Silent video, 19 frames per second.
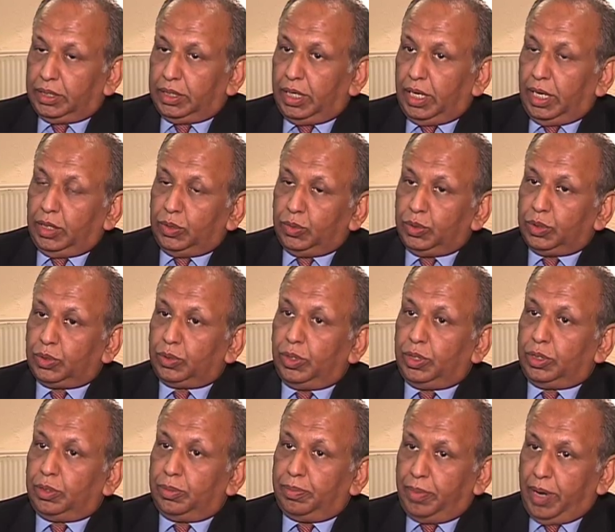it, and who is
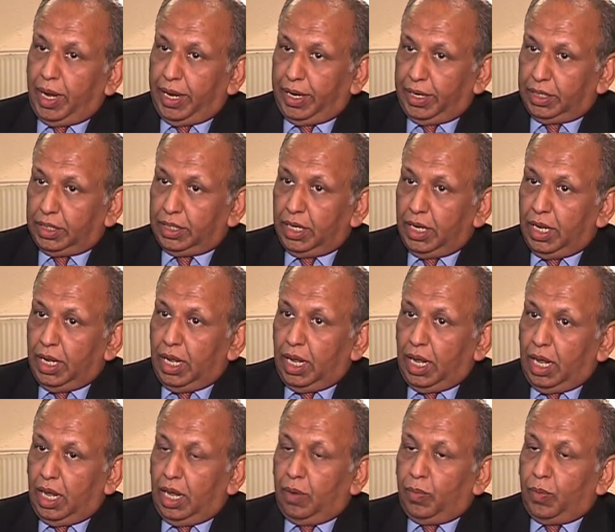going to buy it,
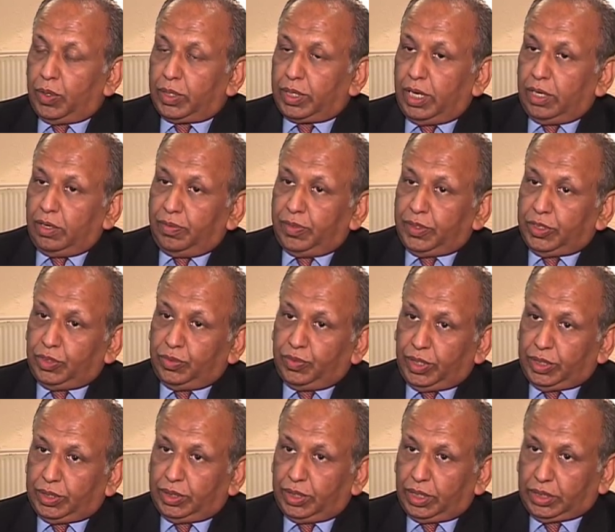uh, what kind of
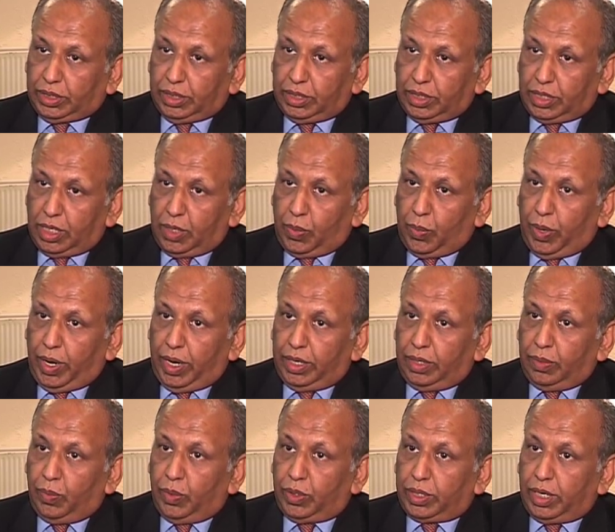infrastructure is
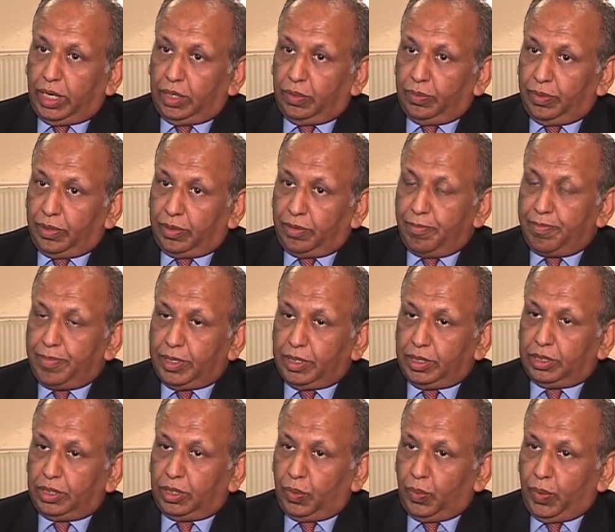required, what kind of equipment
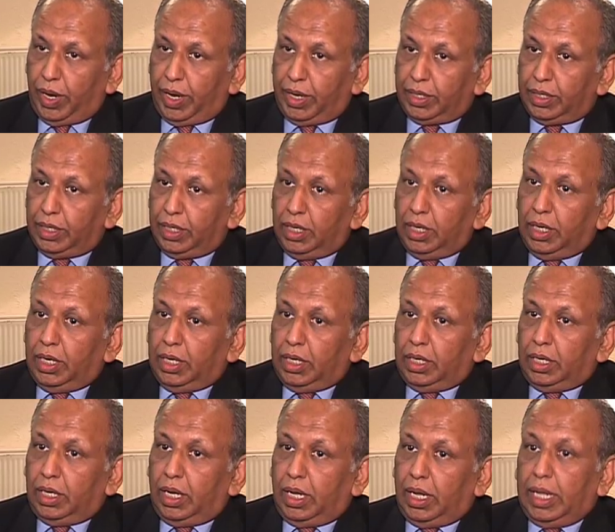is required. So, have you
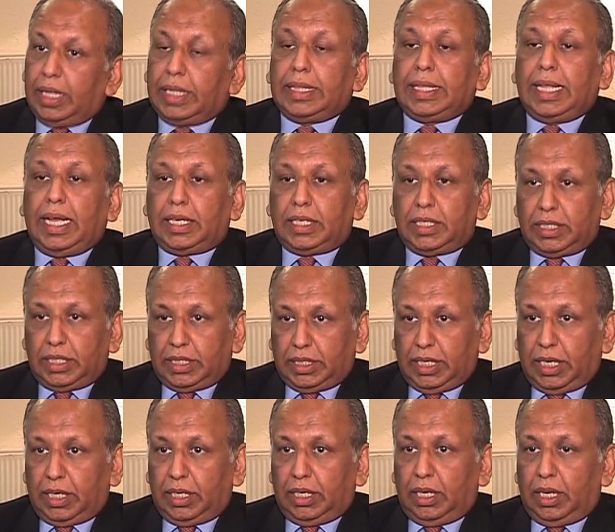reached any uh, answers exact, in
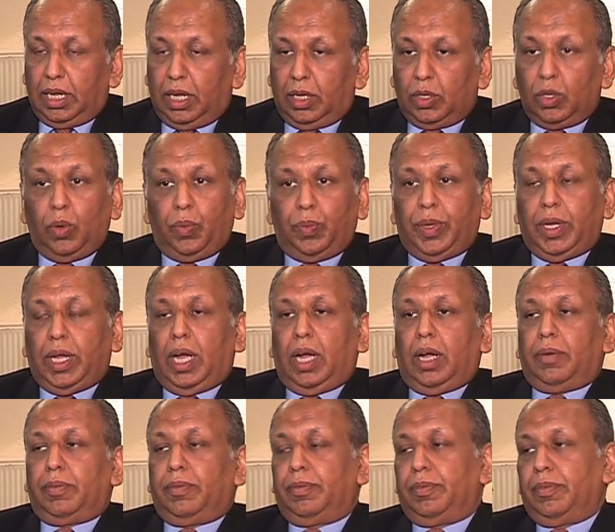this? Uh, no, we are.
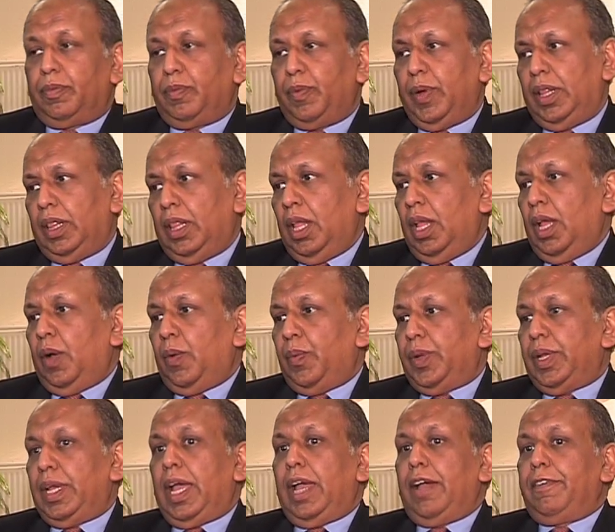Well,
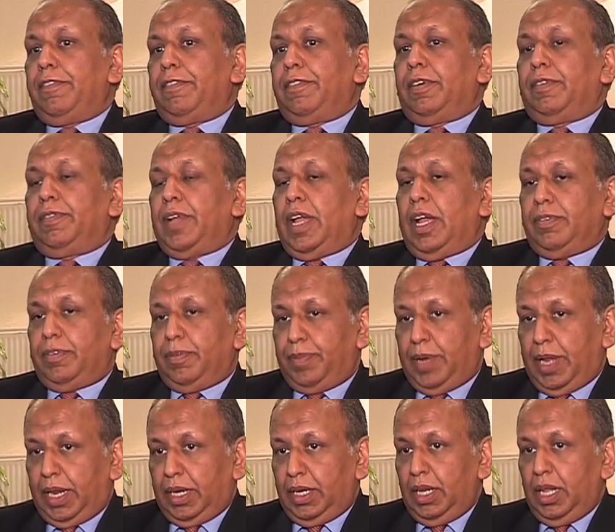we have uh, we have a
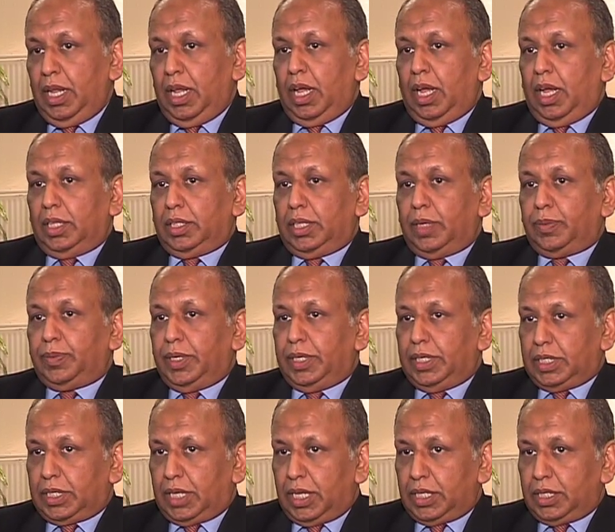plan uh, that we are
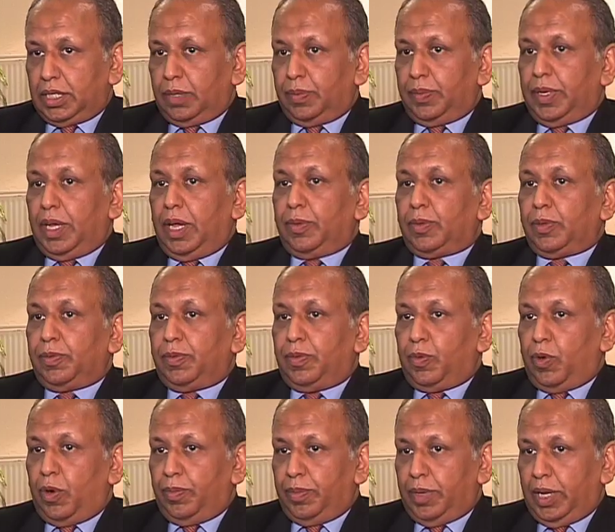discussing. We have to
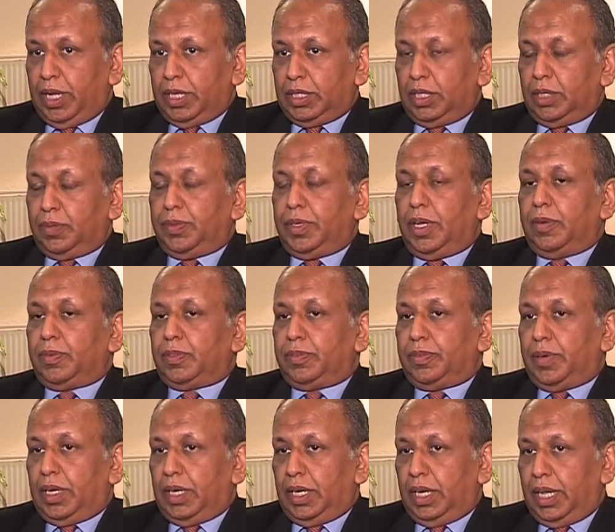formalize it. We have to
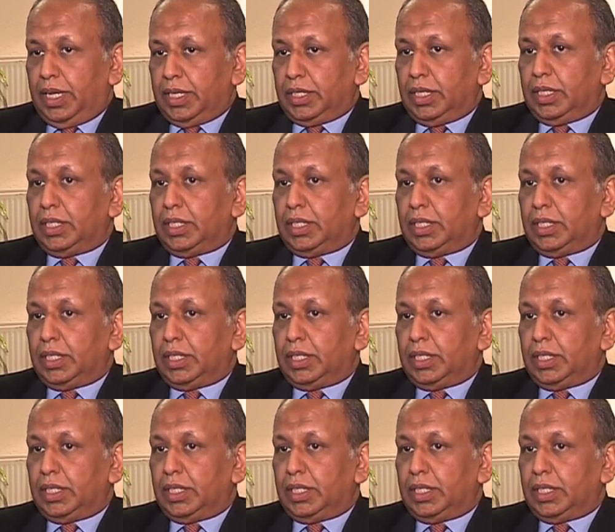finalize